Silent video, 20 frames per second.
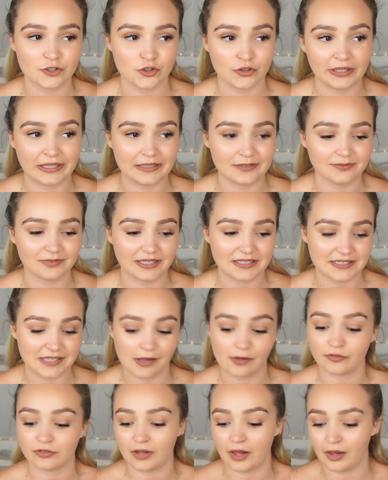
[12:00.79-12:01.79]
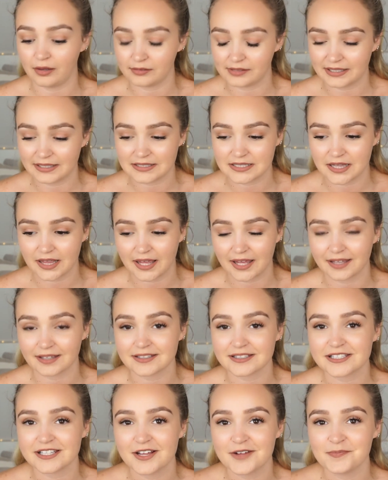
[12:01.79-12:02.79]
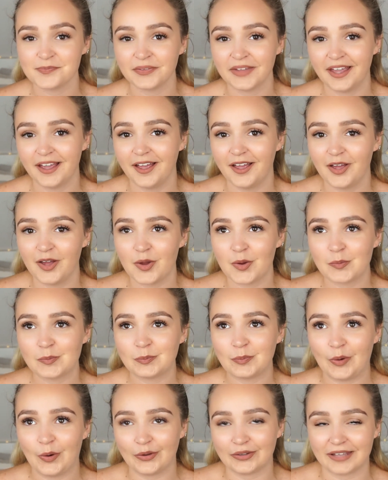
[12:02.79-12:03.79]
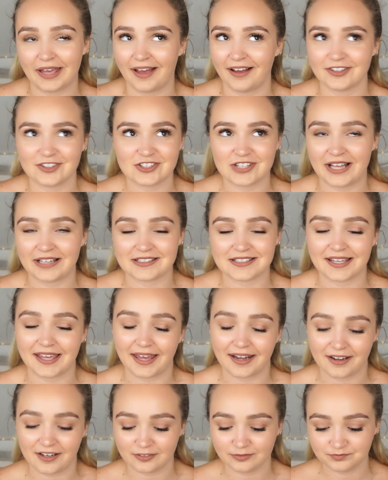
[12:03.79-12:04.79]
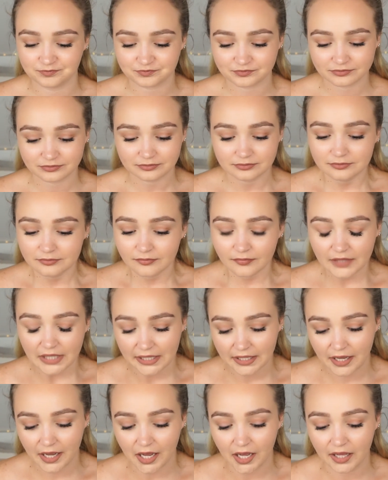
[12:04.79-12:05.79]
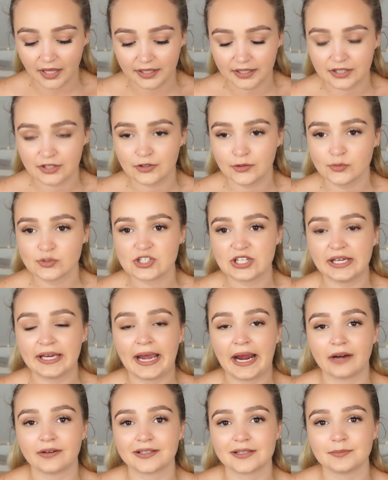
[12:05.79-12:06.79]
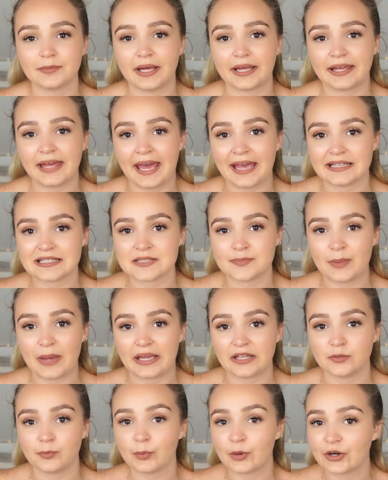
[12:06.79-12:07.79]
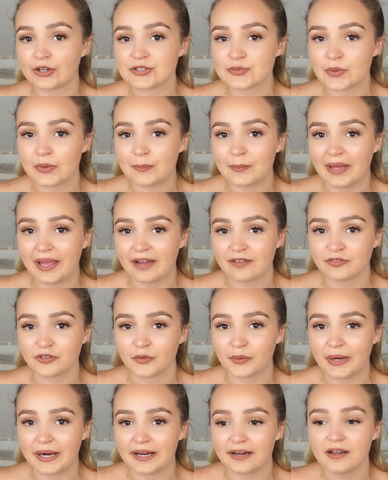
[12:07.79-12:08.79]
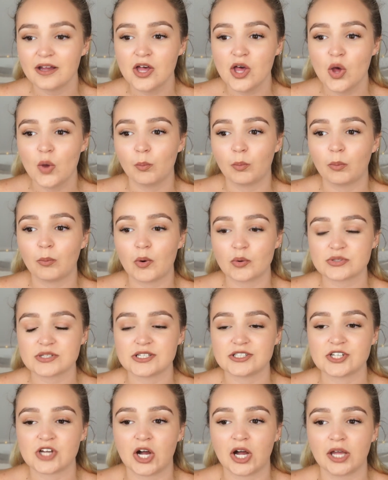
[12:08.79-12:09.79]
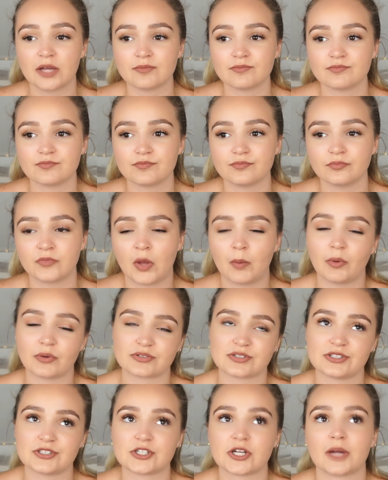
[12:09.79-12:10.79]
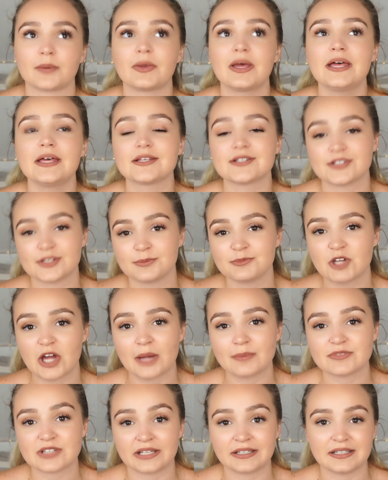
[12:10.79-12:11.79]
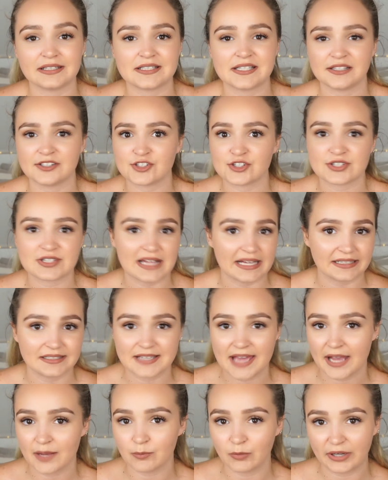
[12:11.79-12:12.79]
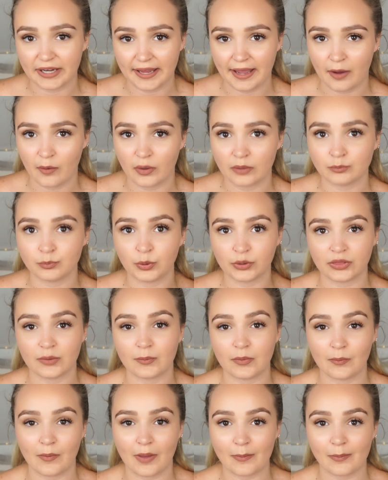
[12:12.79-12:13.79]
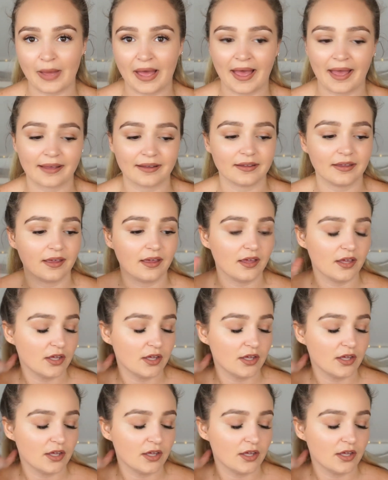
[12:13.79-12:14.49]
treated myself with all these things. But yeah, I just had to get it. I usually carry my Kate Spade purse with me everywhere, but most of the time, not most of the time, sometimes I need to just like take money out and put them in my bag